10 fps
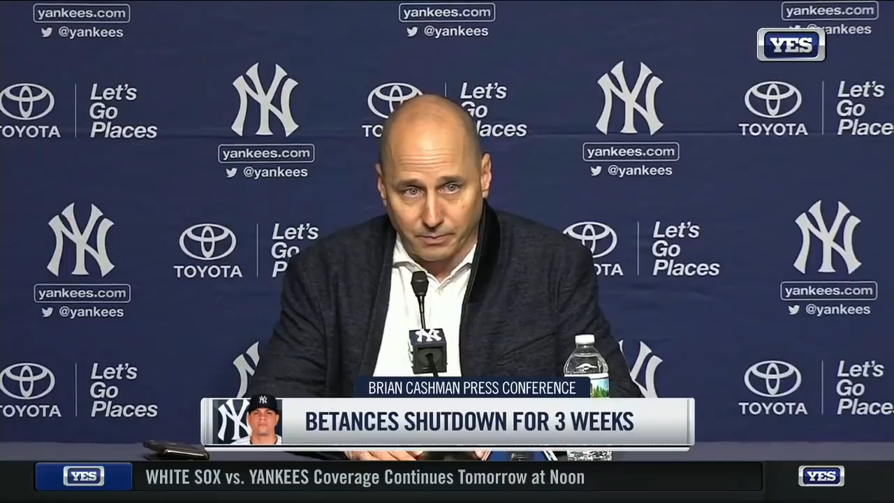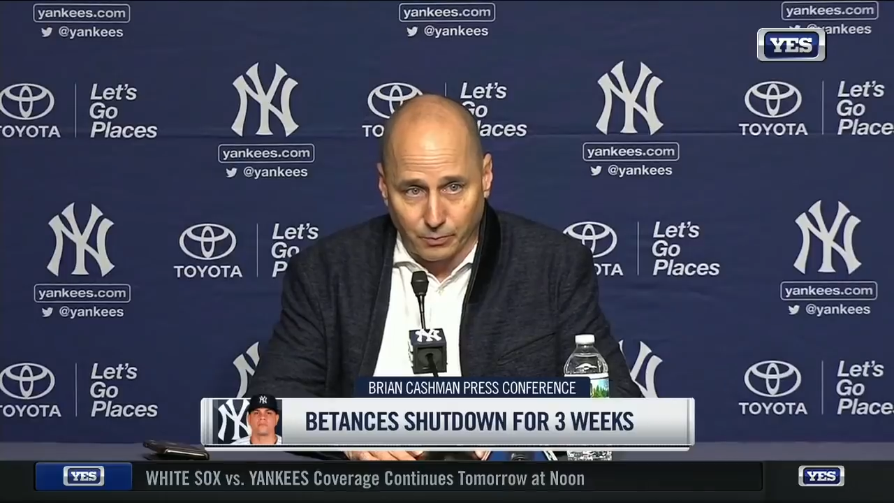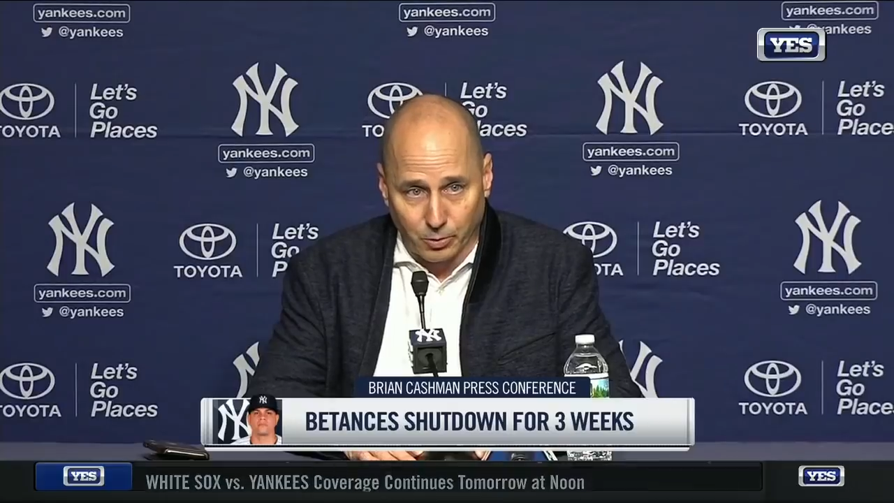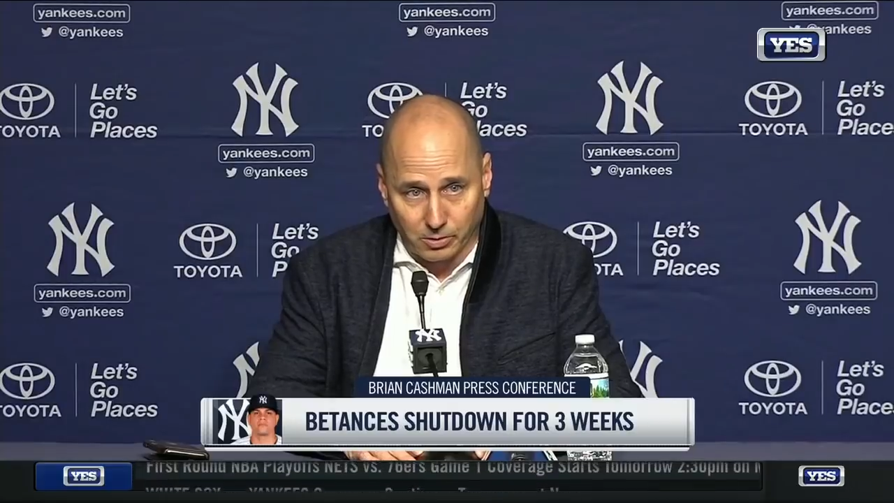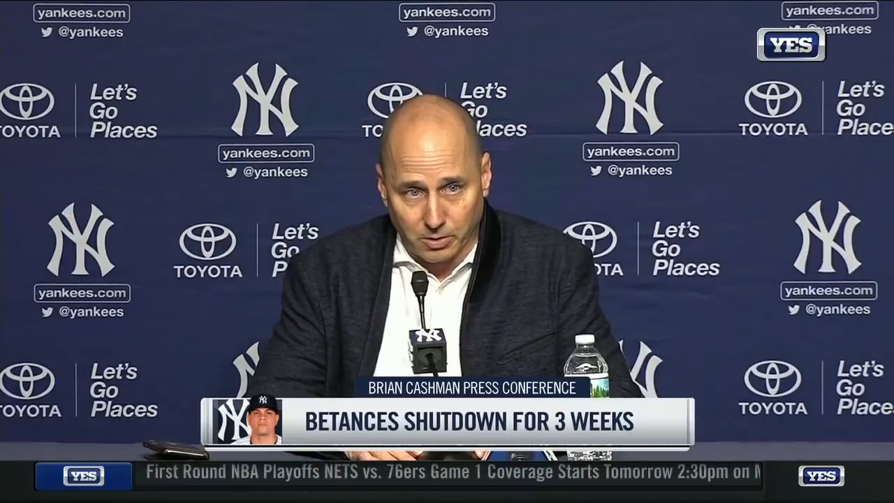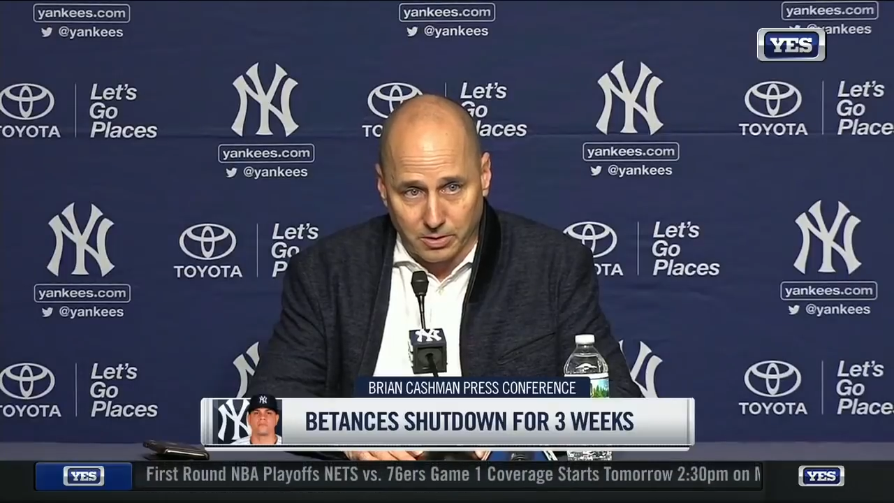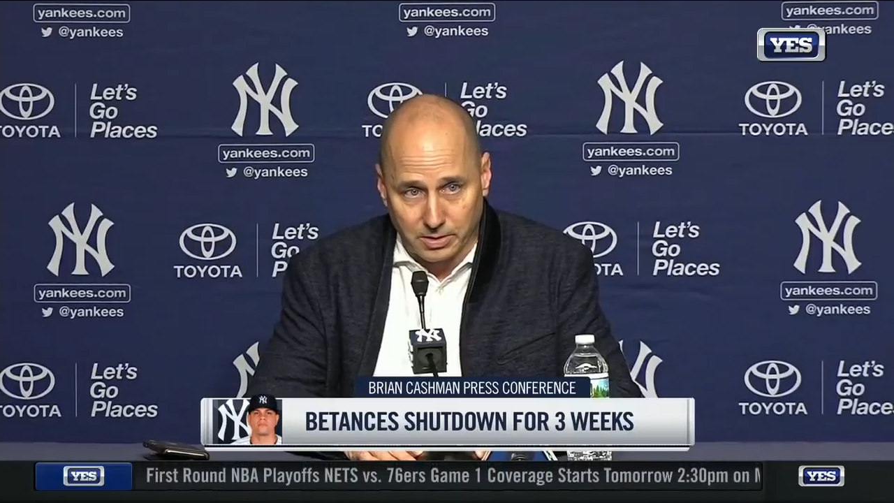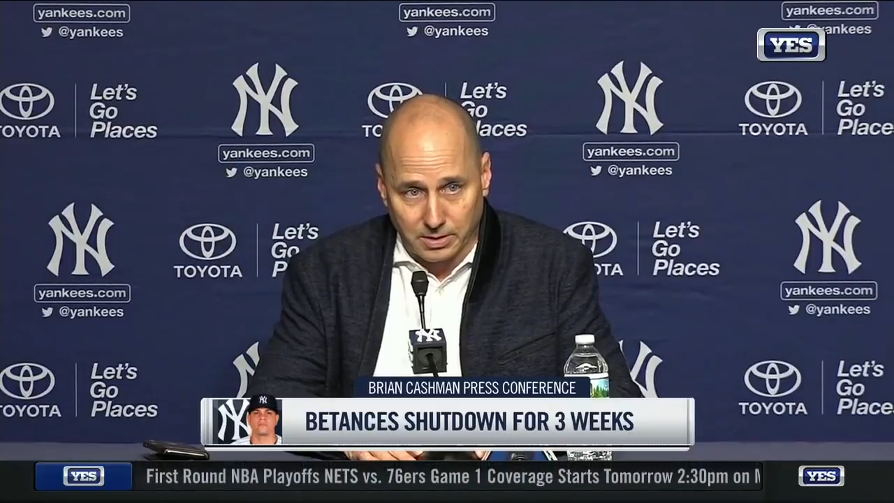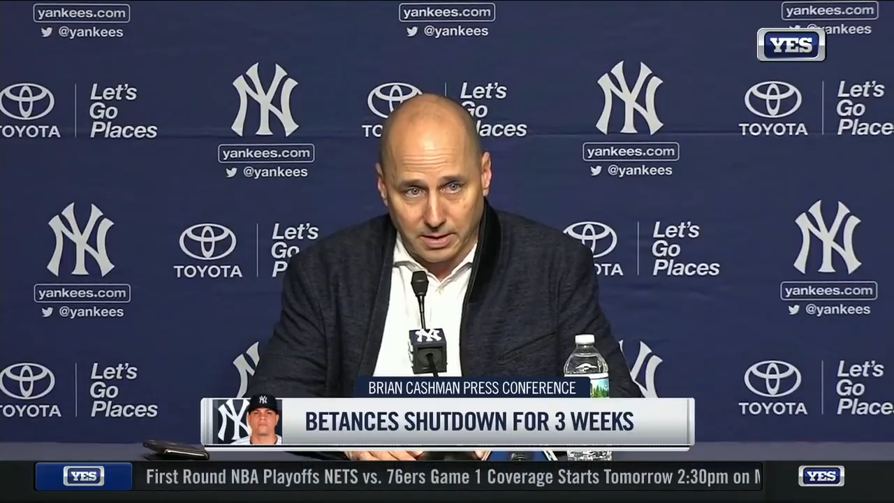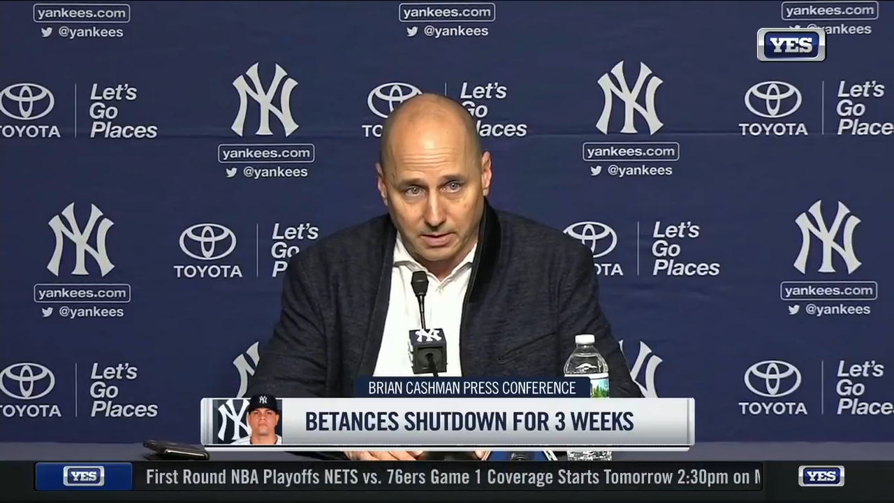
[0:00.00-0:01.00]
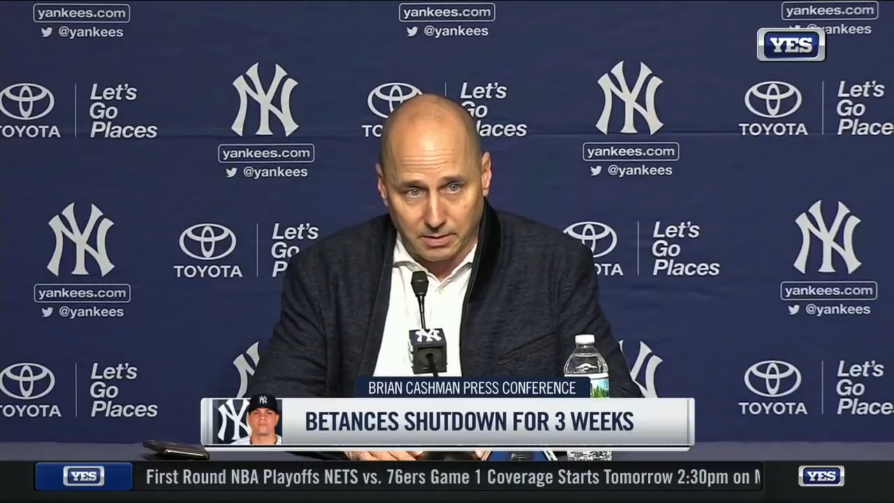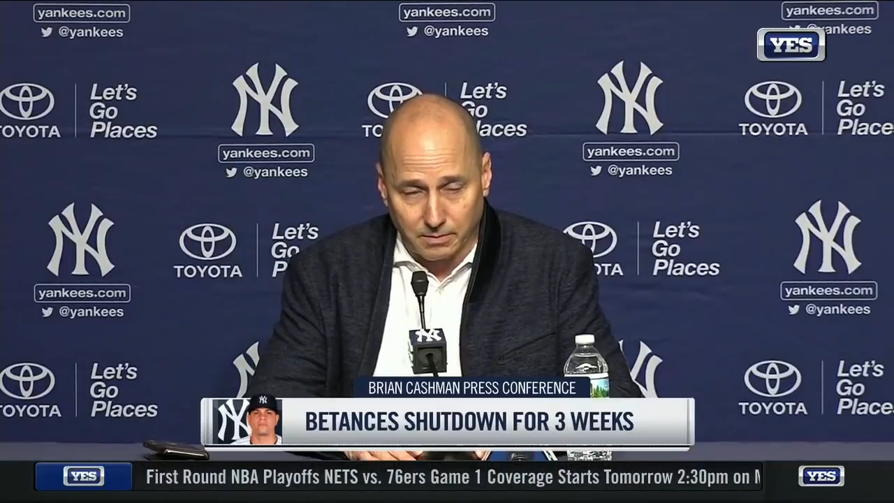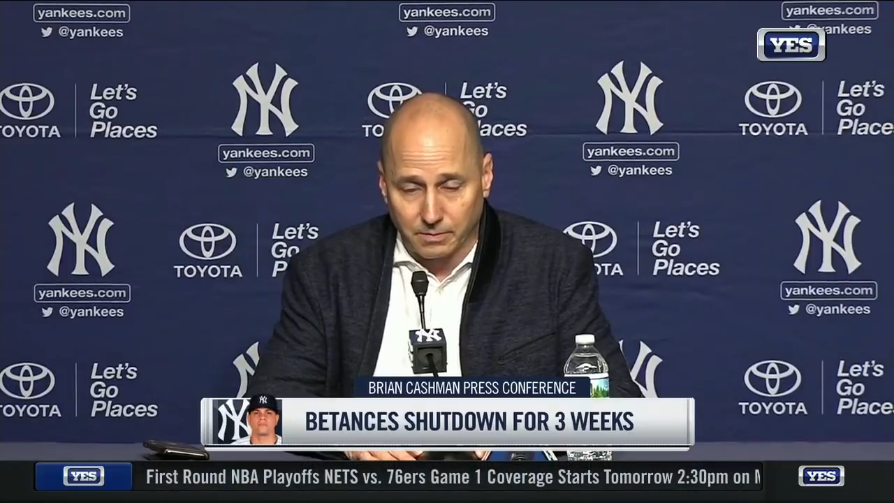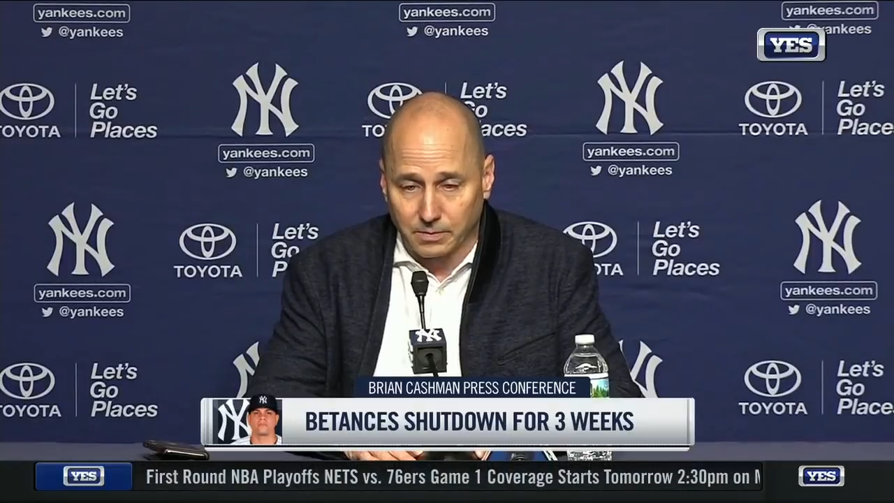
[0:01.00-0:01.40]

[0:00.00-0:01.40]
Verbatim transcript: protocols getting